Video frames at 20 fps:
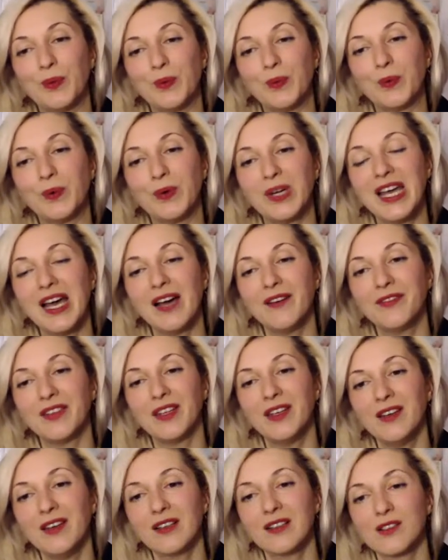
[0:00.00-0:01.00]
we have
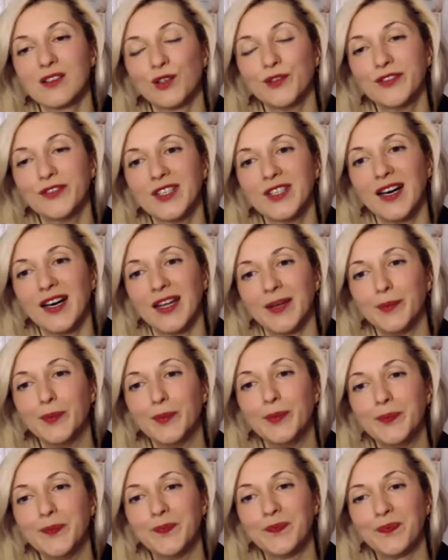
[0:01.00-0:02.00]
eons of time
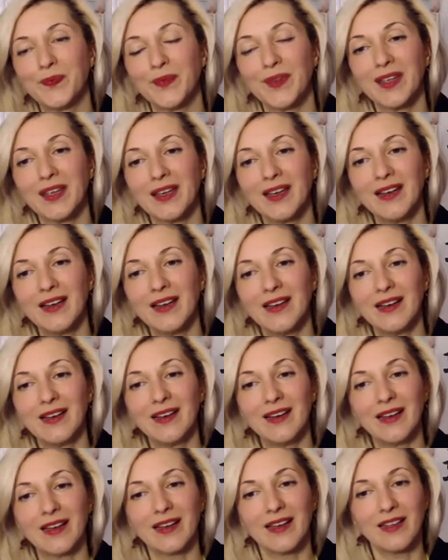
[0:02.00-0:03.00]

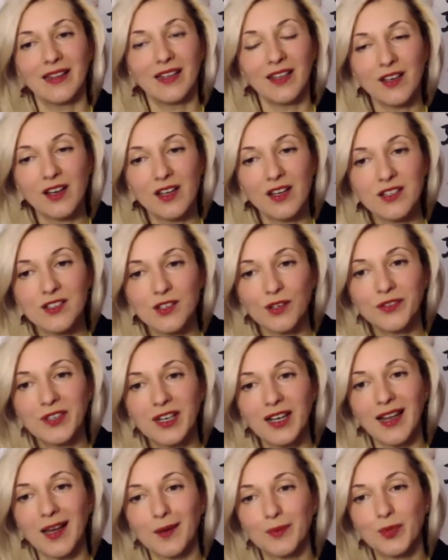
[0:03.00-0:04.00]
and eons of
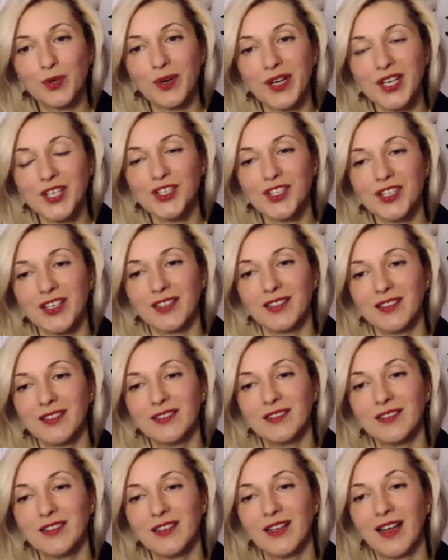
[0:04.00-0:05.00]
collaboration,
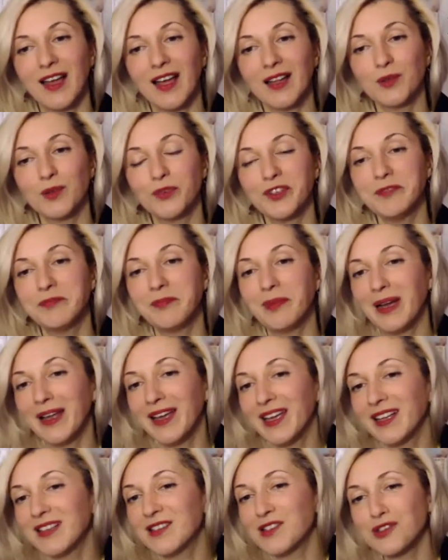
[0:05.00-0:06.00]
and we've
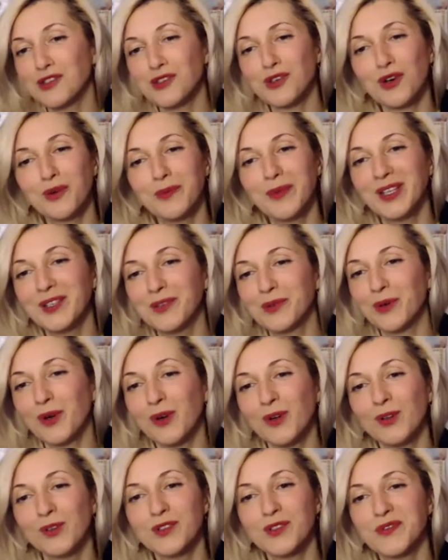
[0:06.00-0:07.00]
played so many
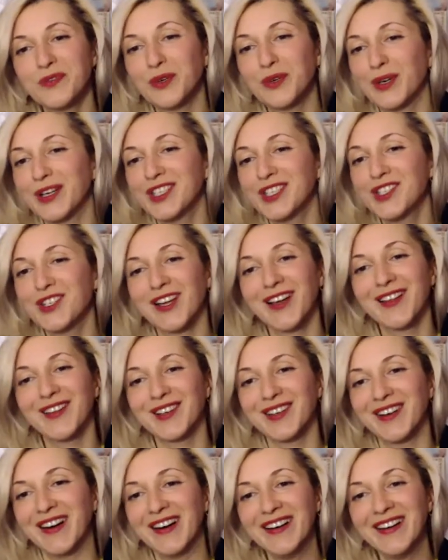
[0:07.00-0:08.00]
roles for each
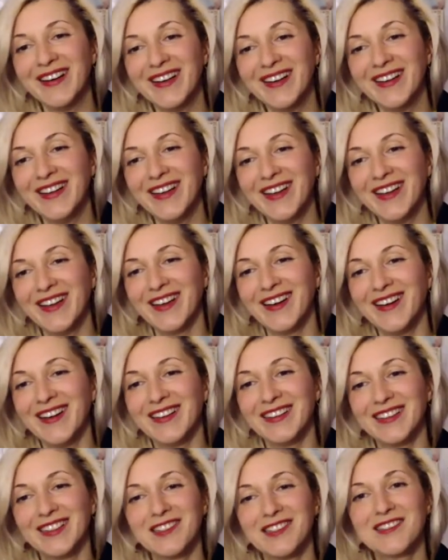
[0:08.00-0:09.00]
other,
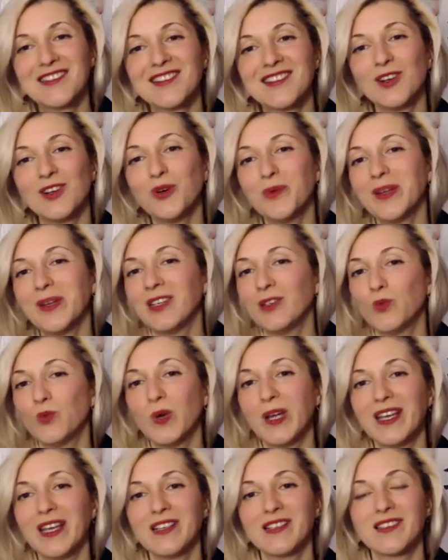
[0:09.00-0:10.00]
and in so many
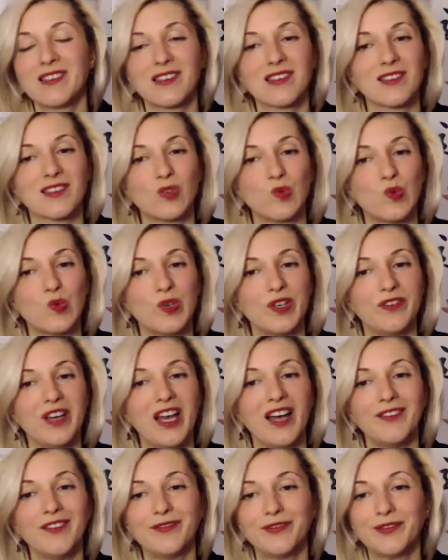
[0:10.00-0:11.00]
ways we
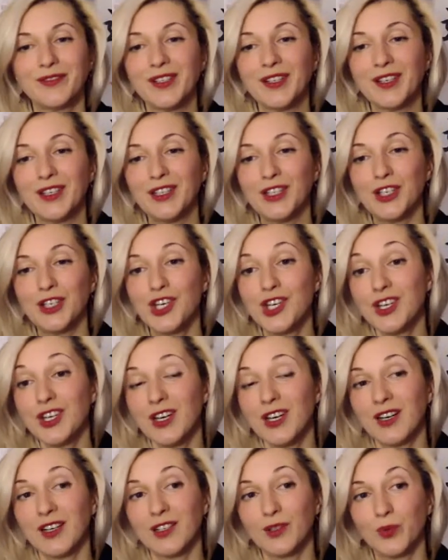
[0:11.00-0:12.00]
have
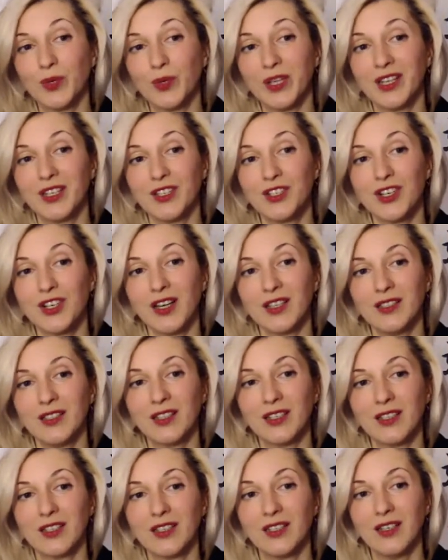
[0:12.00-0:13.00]
shared with each
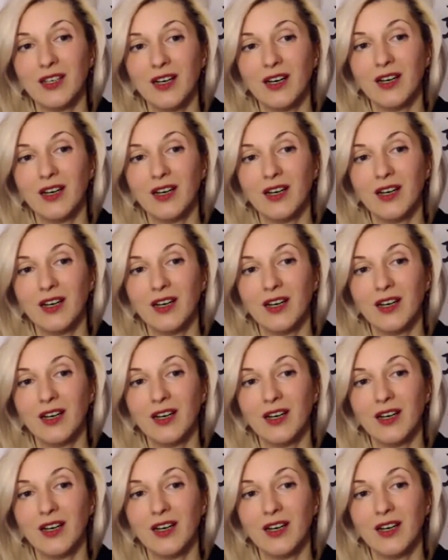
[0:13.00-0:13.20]
other